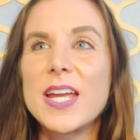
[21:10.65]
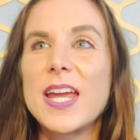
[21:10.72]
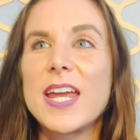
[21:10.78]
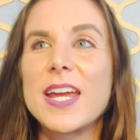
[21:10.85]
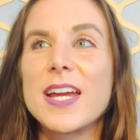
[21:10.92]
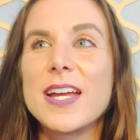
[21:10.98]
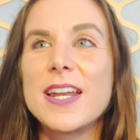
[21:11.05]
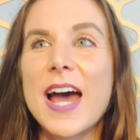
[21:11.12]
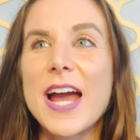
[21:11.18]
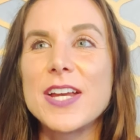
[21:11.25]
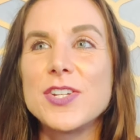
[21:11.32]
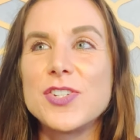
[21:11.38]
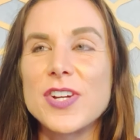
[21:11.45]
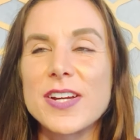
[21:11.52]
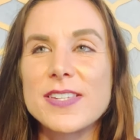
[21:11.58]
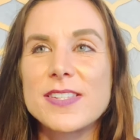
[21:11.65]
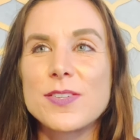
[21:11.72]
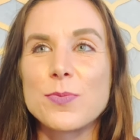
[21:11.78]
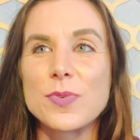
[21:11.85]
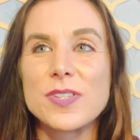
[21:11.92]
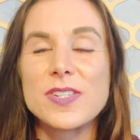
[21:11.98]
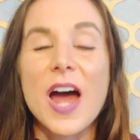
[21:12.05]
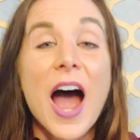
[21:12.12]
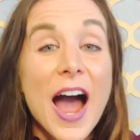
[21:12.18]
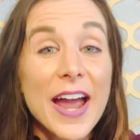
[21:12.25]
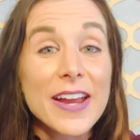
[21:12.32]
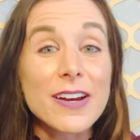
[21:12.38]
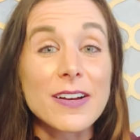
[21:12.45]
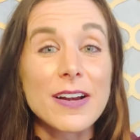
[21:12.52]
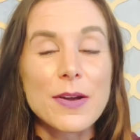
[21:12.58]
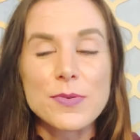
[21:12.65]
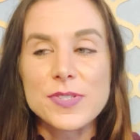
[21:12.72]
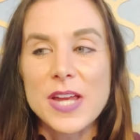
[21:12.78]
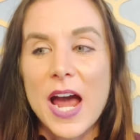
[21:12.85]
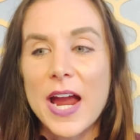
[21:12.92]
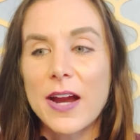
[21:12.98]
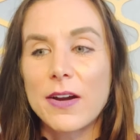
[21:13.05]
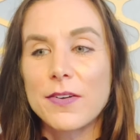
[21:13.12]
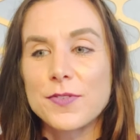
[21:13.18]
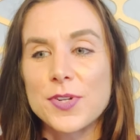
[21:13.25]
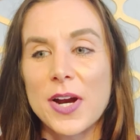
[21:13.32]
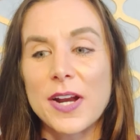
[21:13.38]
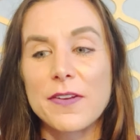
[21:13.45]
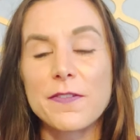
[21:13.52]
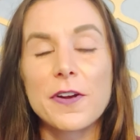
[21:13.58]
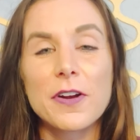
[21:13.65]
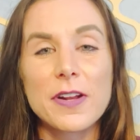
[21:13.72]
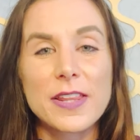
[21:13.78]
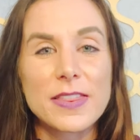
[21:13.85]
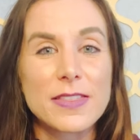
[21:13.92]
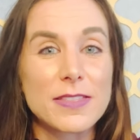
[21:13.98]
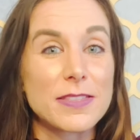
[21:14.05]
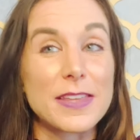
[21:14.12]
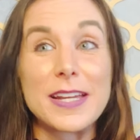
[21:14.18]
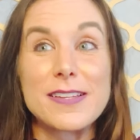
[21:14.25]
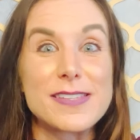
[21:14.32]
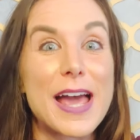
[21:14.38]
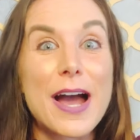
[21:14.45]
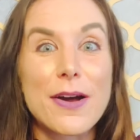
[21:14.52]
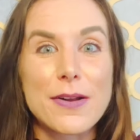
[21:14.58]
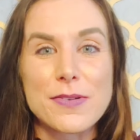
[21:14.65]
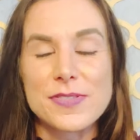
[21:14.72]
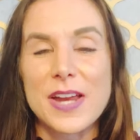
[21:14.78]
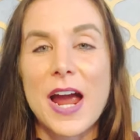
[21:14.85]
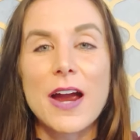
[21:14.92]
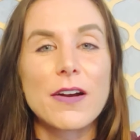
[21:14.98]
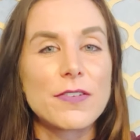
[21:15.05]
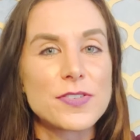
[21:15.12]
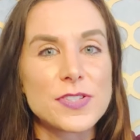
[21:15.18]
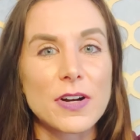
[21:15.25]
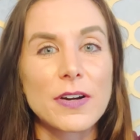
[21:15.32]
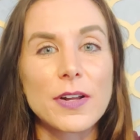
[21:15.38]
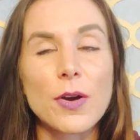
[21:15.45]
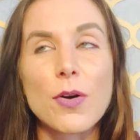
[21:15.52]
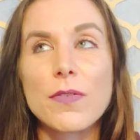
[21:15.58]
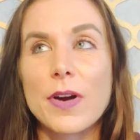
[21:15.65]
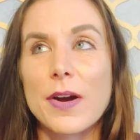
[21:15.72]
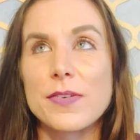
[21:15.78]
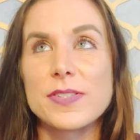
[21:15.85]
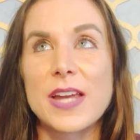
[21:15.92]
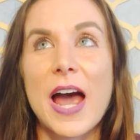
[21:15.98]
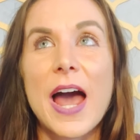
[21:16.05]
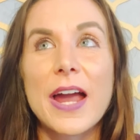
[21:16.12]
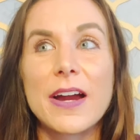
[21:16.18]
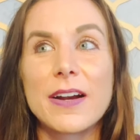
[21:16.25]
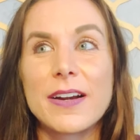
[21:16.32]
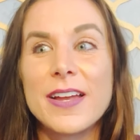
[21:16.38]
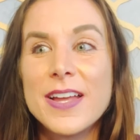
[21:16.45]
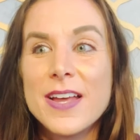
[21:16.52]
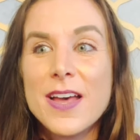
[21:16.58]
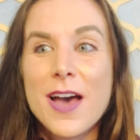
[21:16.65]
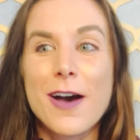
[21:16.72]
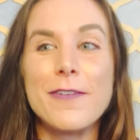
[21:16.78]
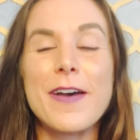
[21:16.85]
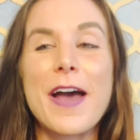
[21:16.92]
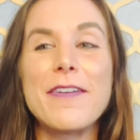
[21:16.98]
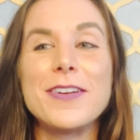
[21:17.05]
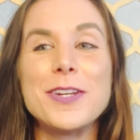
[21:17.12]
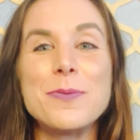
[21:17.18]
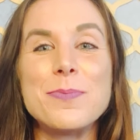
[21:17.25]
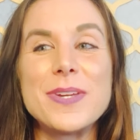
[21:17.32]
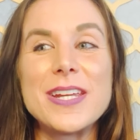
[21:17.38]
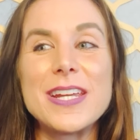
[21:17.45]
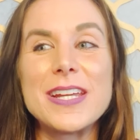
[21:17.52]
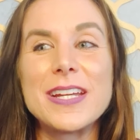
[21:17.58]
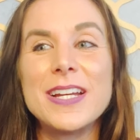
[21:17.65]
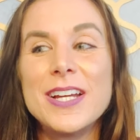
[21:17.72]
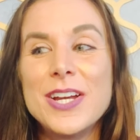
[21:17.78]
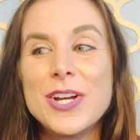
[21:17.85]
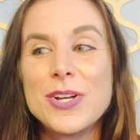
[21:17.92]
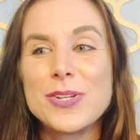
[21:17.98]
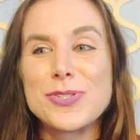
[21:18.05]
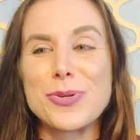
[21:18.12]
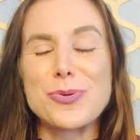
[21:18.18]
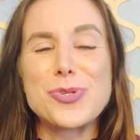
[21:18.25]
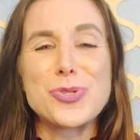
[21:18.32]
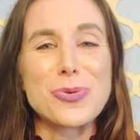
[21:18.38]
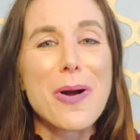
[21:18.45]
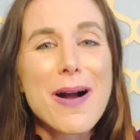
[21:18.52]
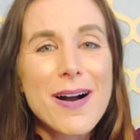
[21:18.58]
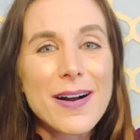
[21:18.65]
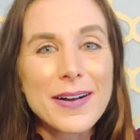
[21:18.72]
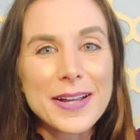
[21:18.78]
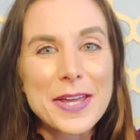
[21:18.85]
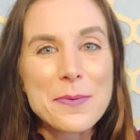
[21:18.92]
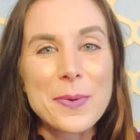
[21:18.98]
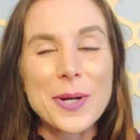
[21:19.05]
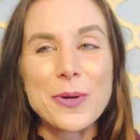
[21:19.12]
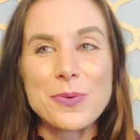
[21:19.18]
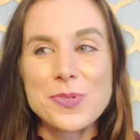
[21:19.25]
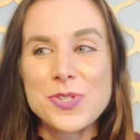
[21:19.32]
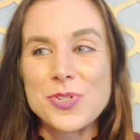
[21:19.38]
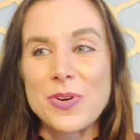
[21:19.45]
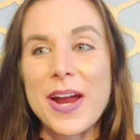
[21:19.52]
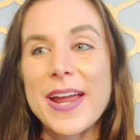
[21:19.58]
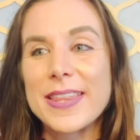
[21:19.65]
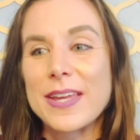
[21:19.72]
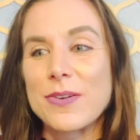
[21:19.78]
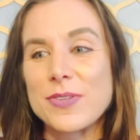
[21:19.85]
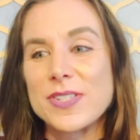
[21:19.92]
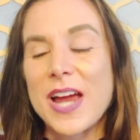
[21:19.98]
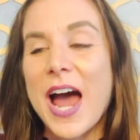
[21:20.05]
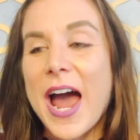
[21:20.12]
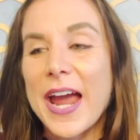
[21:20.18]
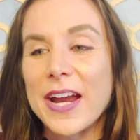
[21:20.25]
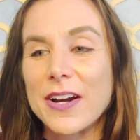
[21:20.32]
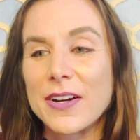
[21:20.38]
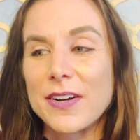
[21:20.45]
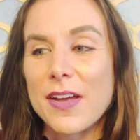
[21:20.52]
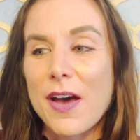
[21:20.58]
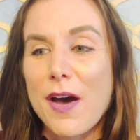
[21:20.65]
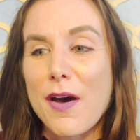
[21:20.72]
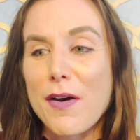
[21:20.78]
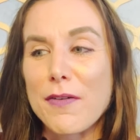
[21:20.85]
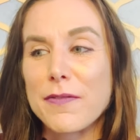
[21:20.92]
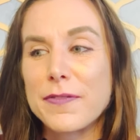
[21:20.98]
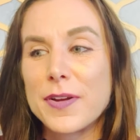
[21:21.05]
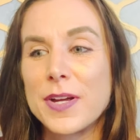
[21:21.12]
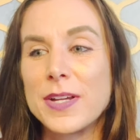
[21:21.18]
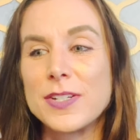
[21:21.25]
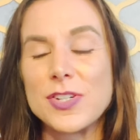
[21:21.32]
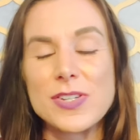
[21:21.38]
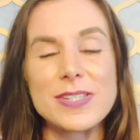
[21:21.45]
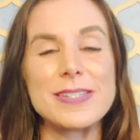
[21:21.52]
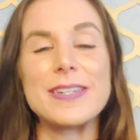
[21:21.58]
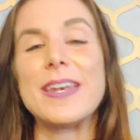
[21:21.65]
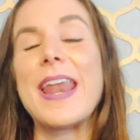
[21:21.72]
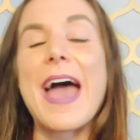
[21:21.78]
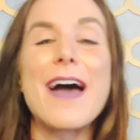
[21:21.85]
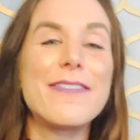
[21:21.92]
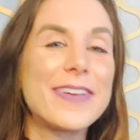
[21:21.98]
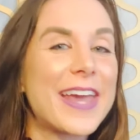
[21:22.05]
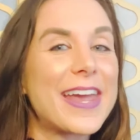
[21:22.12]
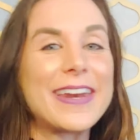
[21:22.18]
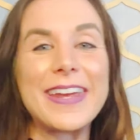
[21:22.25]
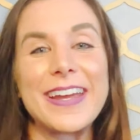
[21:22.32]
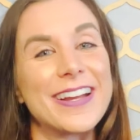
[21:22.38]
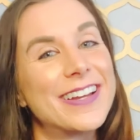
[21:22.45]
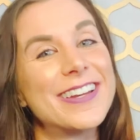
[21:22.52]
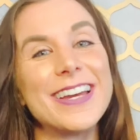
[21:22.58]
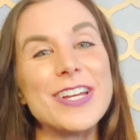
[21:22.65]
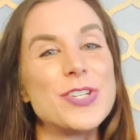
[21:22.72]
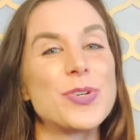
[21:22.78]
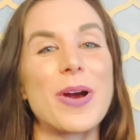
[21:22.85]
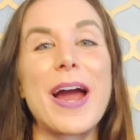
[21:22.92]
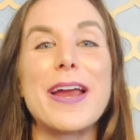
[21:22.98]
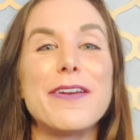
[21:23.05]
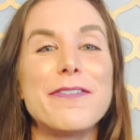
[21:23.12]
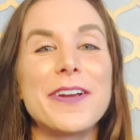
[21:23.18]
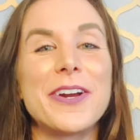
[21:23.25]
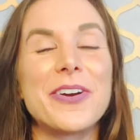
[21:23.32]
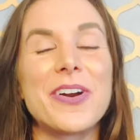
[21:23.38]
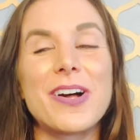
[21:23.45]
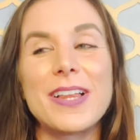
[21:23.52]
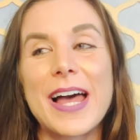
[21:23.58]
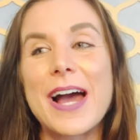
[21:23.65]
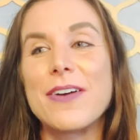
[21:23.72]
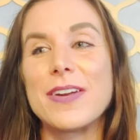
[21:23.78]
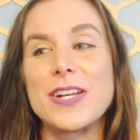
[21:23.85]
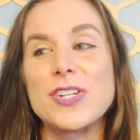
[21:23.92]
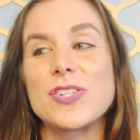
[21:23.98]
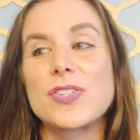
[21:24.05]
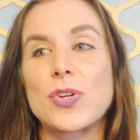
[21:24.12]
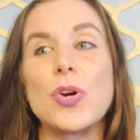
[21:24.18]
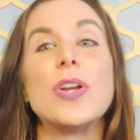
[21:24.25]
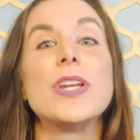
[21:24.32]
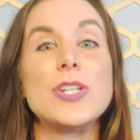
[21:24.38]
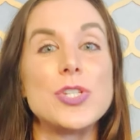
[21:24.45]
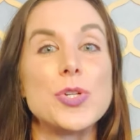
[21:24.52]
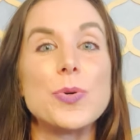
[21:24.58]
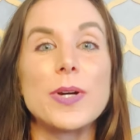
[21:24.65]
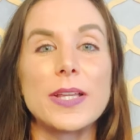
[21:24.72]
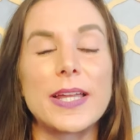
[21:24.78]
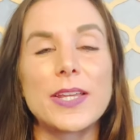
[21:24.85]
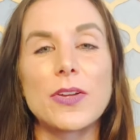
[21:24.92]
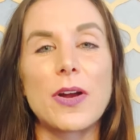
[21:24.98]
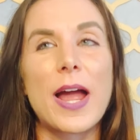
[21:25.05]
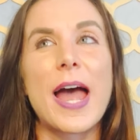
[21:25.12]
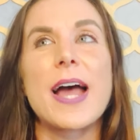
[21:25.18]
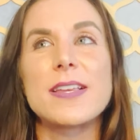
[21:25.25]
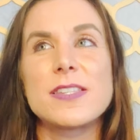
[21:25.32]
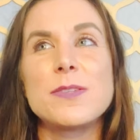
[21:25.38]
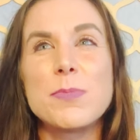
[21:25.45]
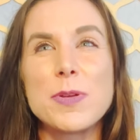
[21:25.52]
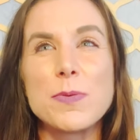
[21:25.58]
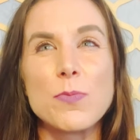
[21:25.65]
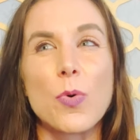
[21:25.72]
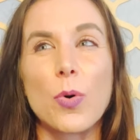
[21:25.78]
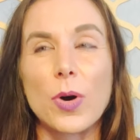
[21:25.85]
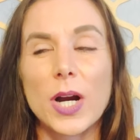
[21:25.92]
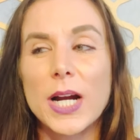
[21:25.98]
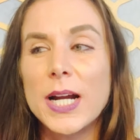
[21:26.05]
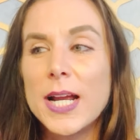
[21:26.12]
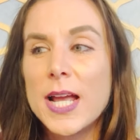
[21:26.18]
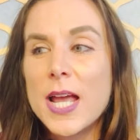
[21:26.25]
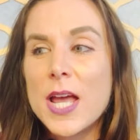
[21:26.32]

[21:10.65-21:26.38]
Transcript: And I just was tired. I was tired trying to figure things out. I was tired of starting over. I was tired of having to be so strong in my own strength. I was tired of just navigating and trying to figure it all out. And I just couldn't do it. Like there has to be more.